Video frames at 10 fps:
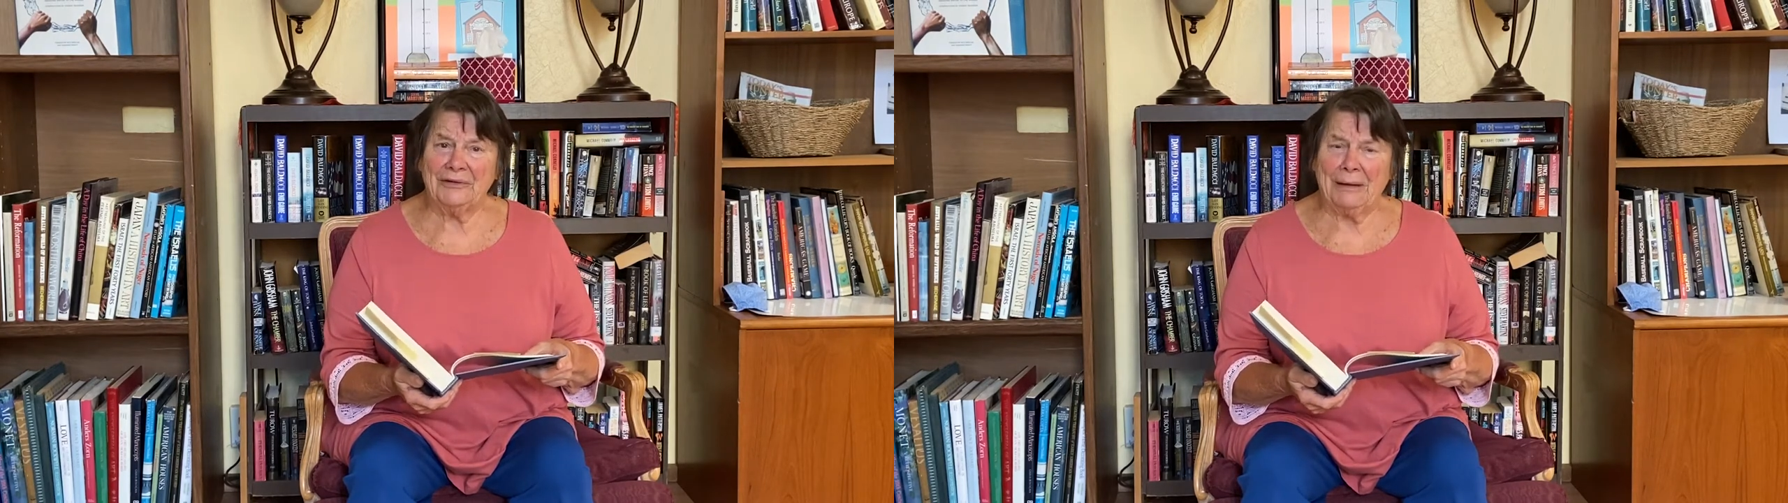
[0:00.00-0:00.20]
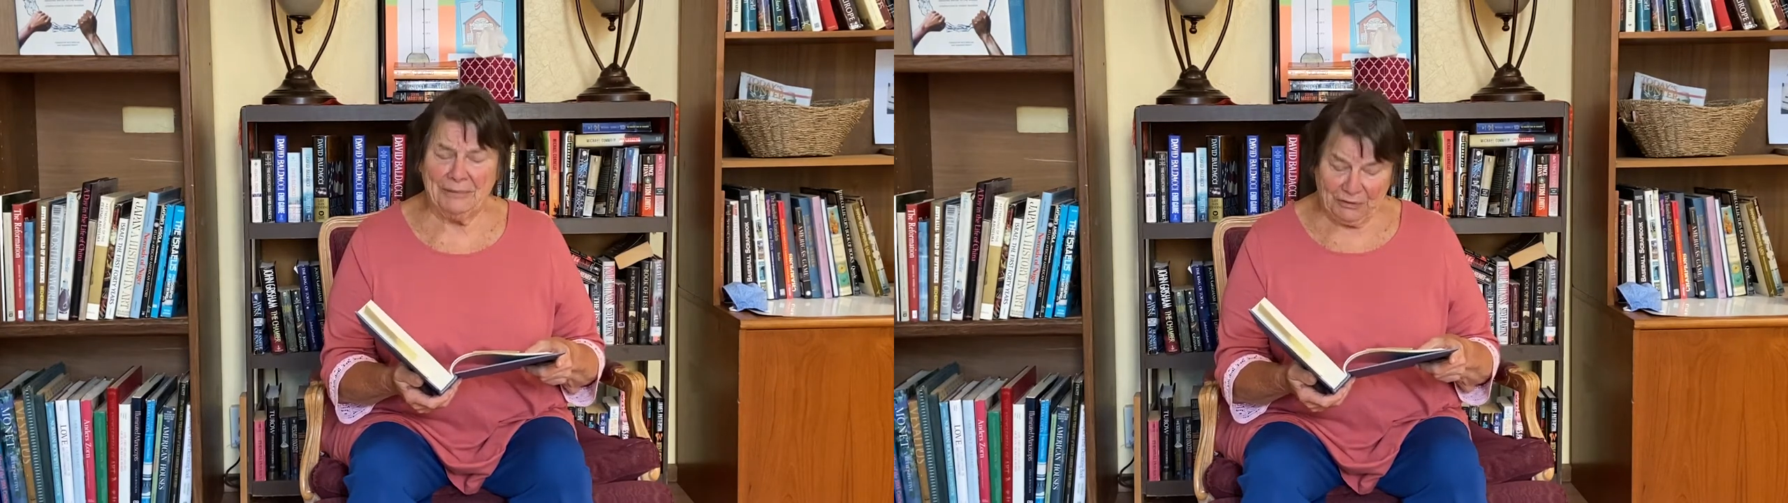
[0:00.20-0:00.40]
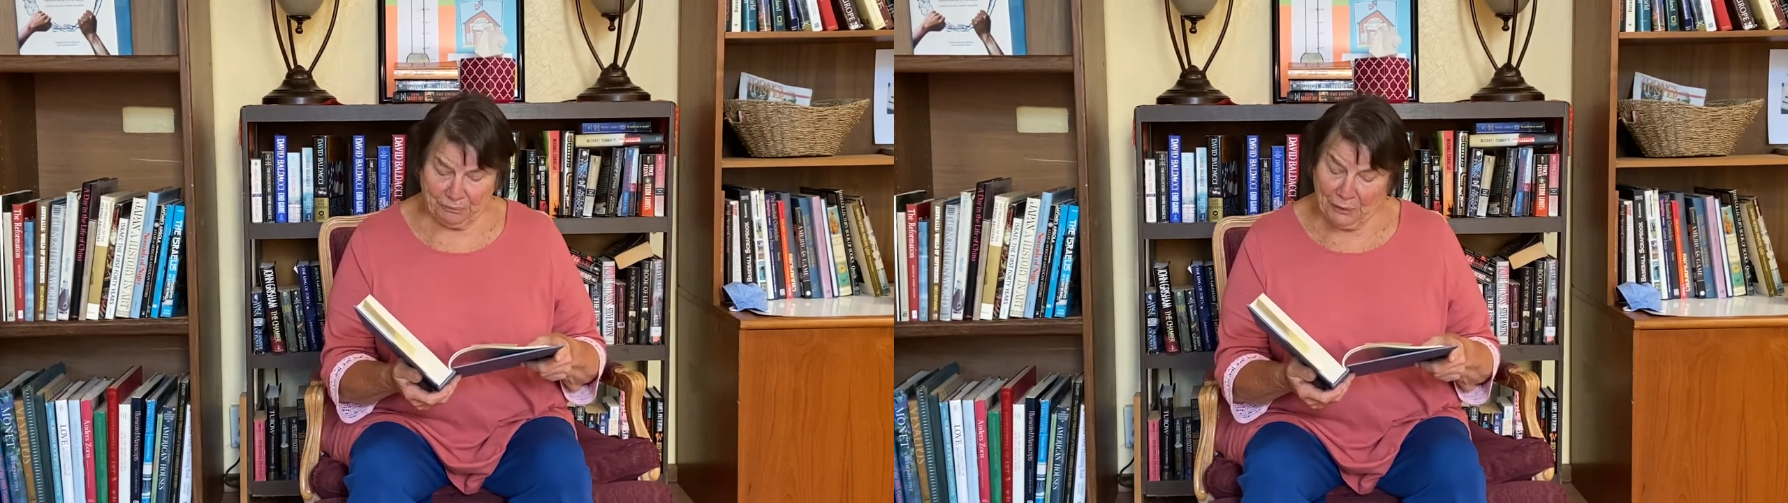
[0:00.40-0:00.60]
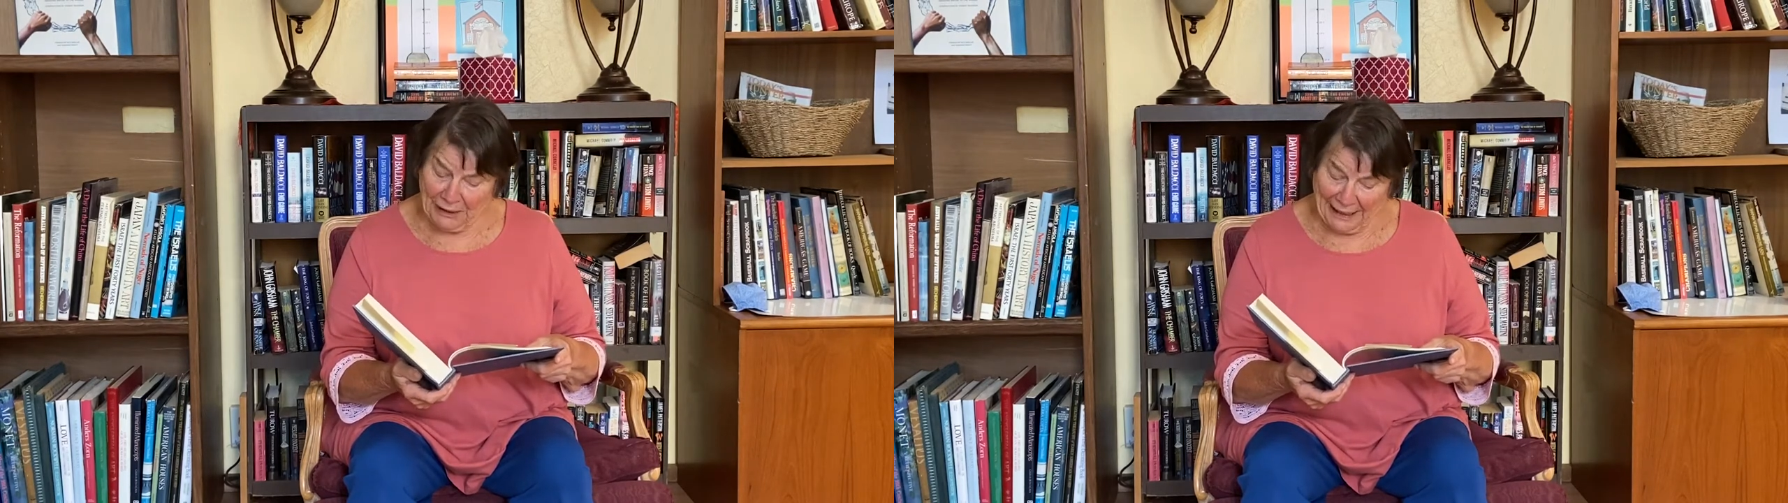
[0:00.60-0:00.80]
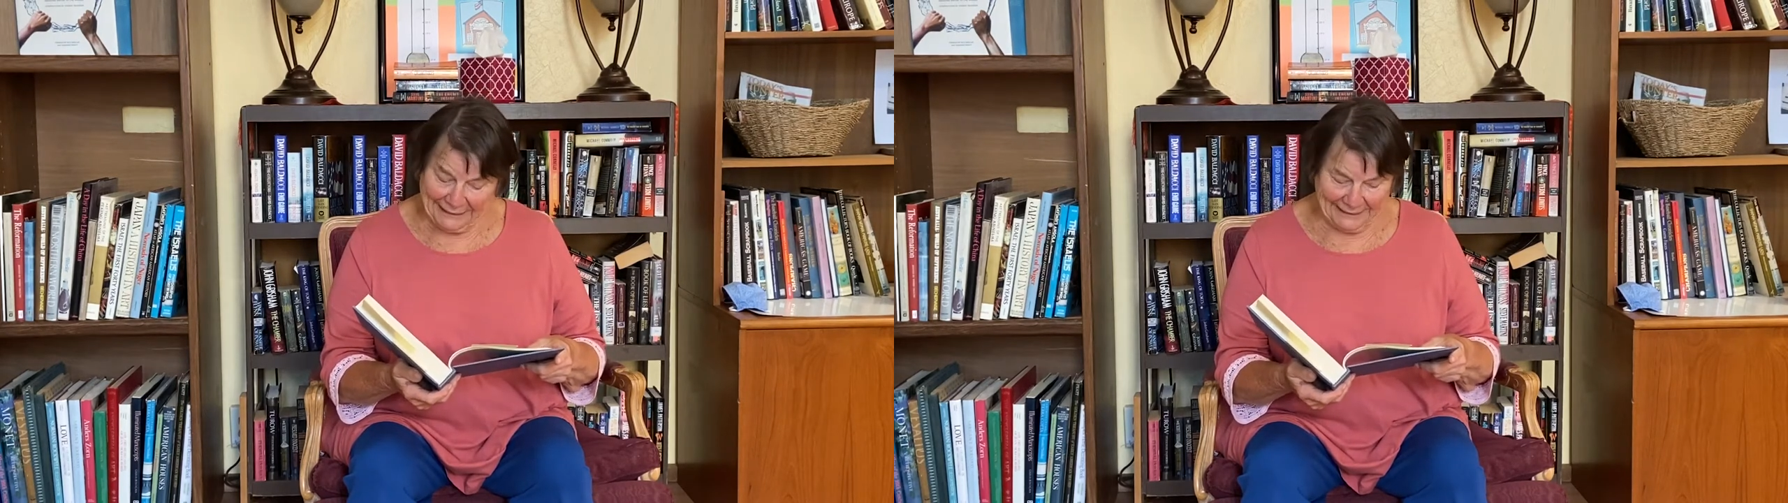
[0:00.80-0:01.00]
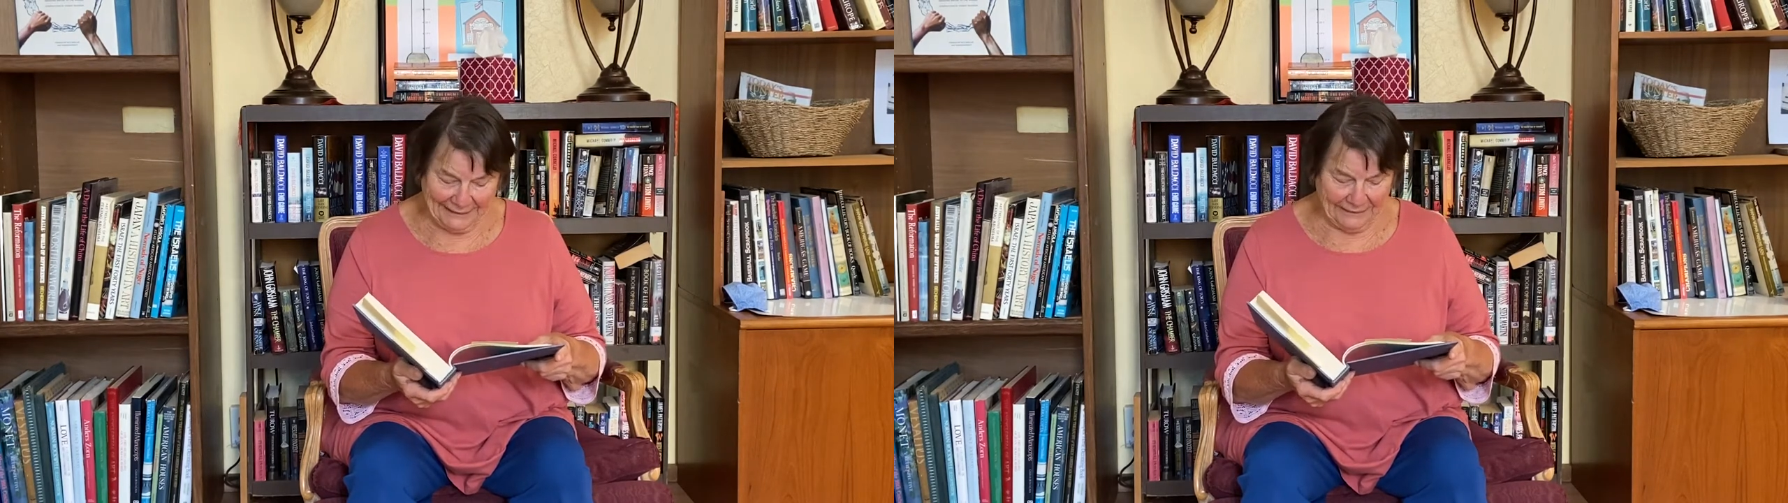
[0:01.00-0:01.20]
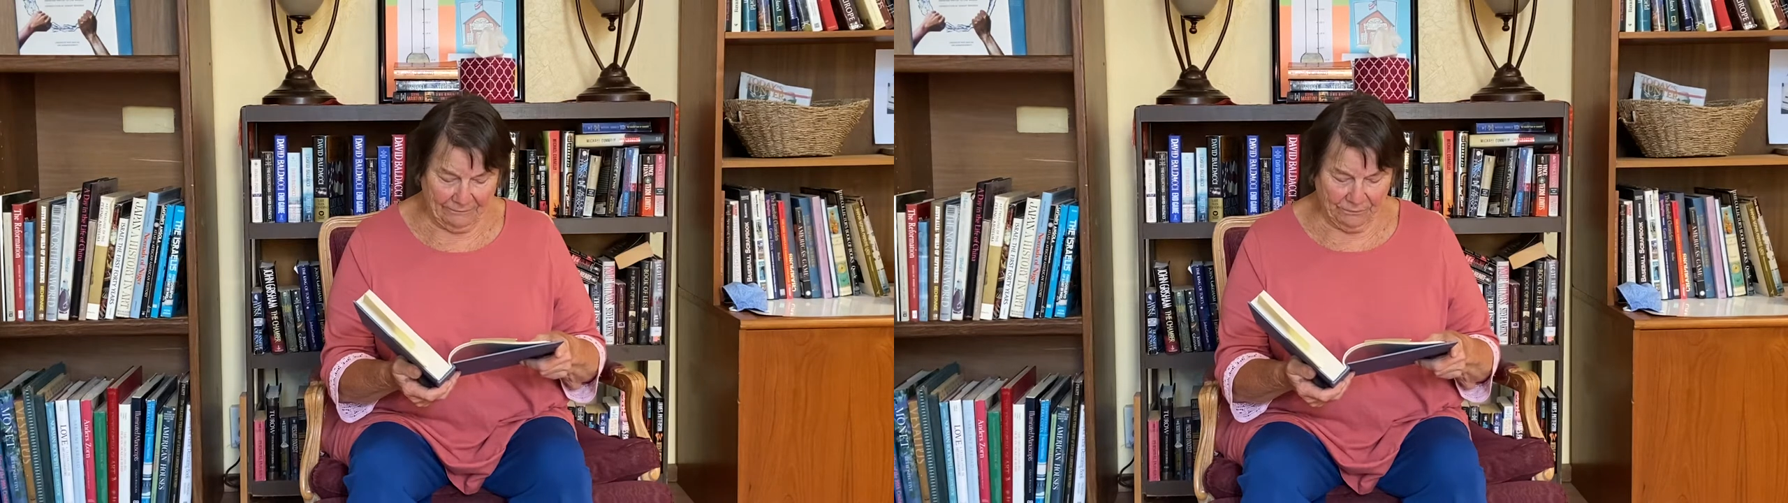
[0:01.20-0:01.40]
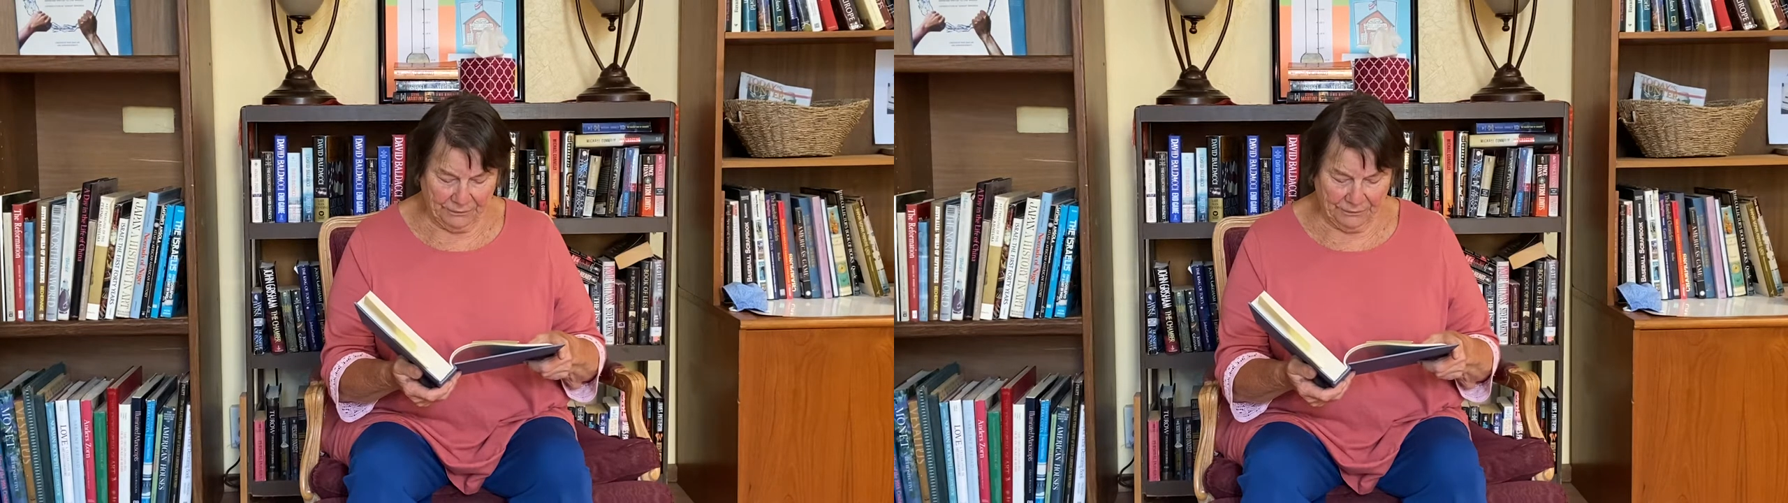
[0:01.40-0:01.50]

Rabbit politely.